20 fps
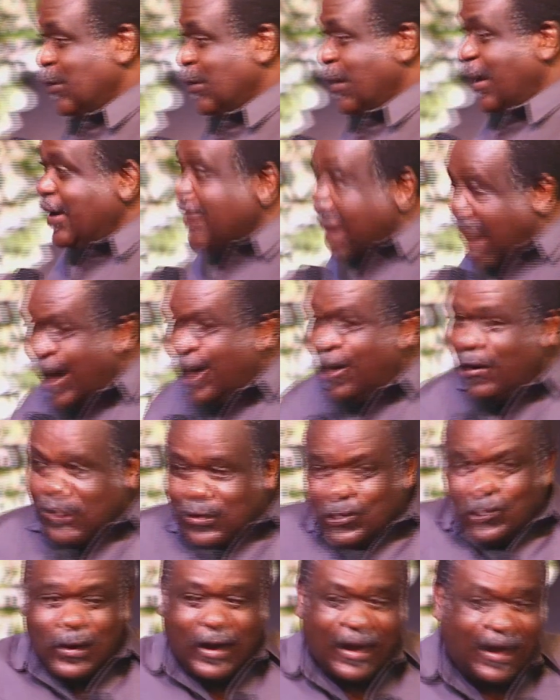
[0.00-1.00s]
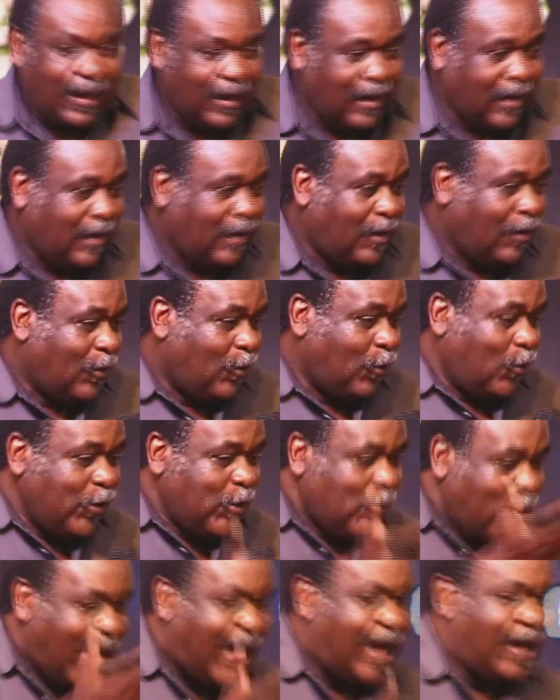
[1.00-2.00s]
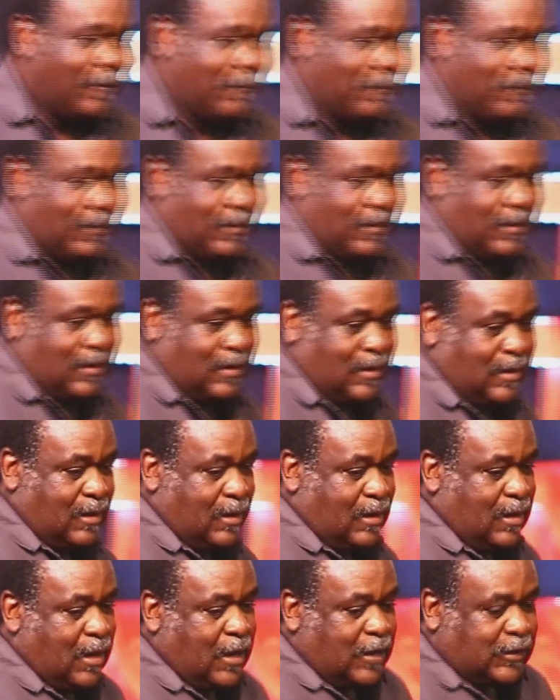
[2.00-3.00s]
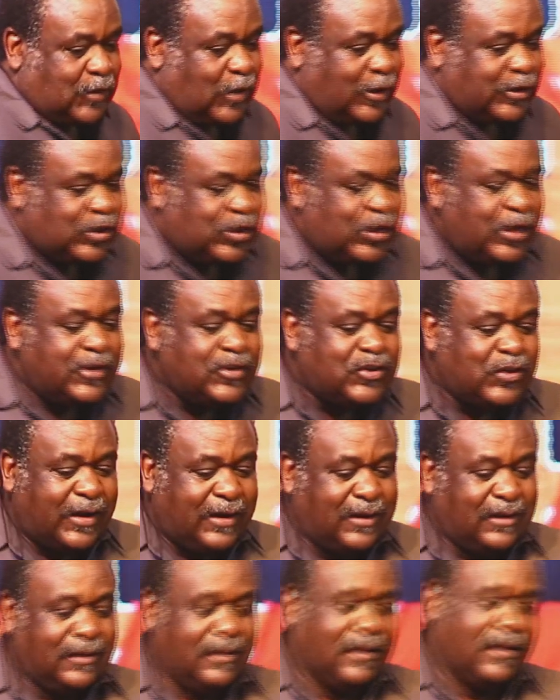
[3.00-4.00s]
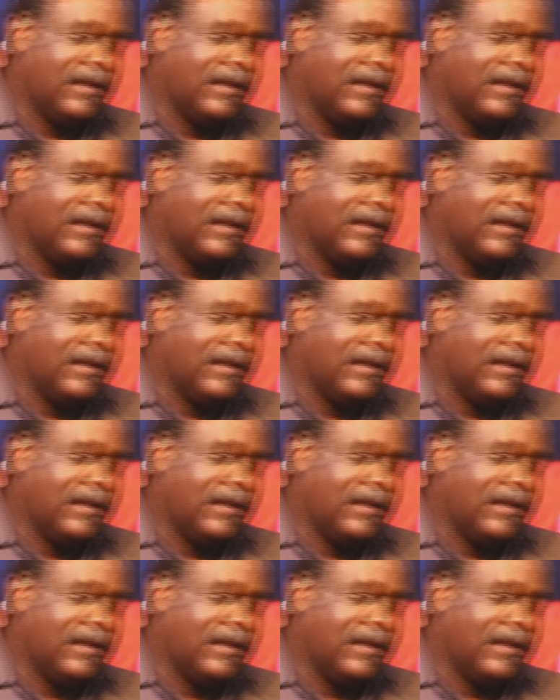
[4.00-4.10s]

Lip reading: and now you are who you are. So children,